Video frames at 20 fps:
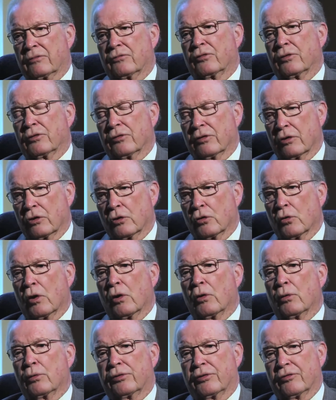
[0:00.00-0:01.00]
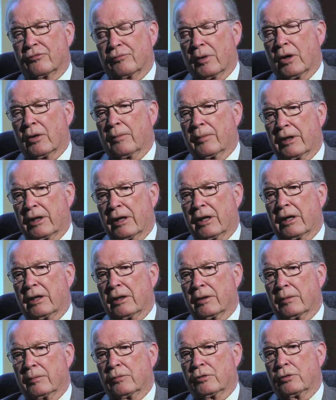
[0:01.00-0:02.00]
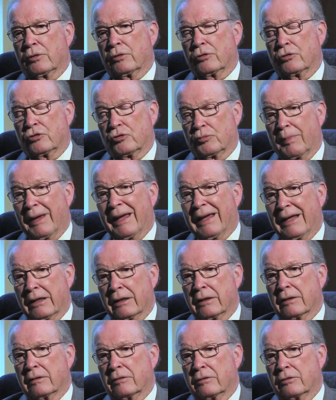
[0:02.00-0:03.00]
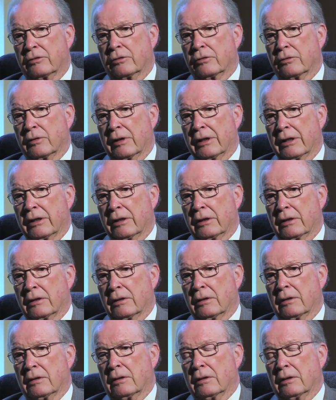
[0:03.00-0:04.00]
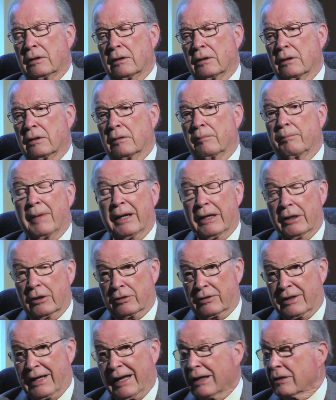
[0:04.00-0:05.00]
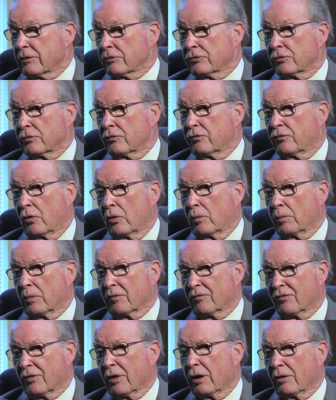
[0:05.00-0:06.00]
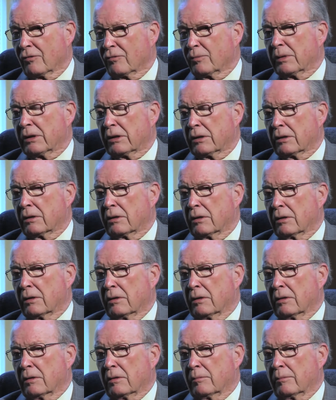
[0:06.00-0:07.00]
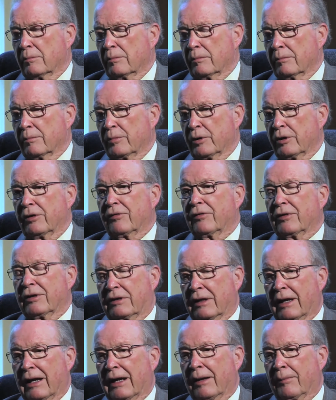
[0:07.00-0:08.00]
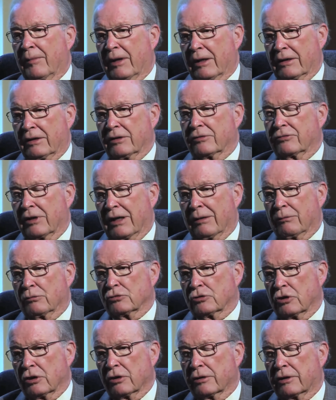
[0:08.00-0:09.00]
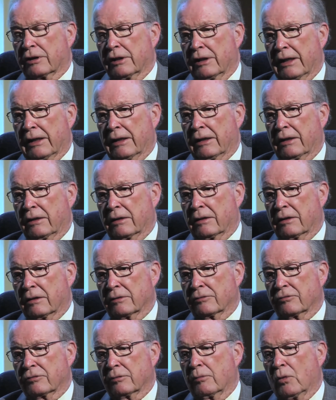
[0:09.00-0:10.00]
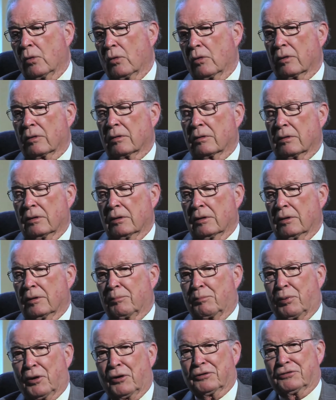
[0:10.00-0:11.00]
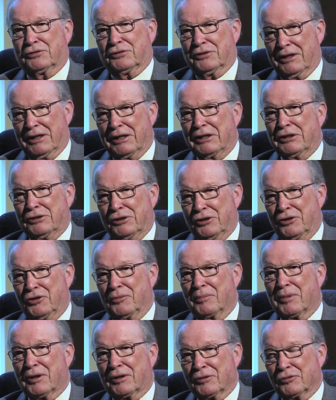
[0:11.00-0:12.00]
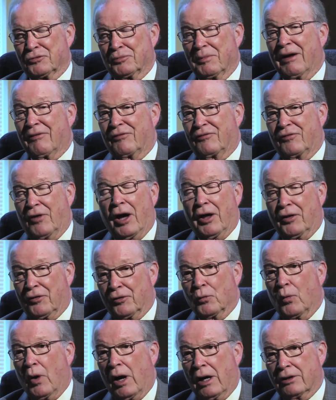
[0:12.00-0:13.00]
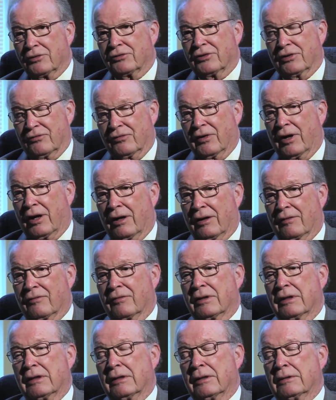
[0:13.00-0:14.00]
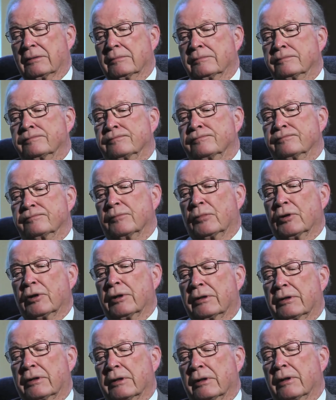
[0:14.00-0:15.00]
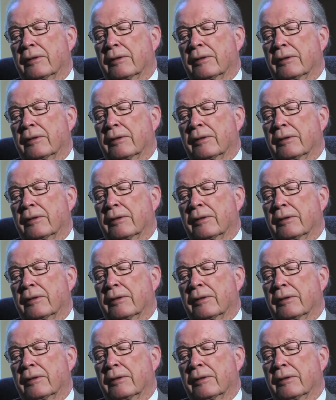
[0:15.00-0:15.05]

for the growth of Birmingham to expand to a mayor-council form of government. But at the time, I guess I was looking at it as a more personal issue because my father was involved. But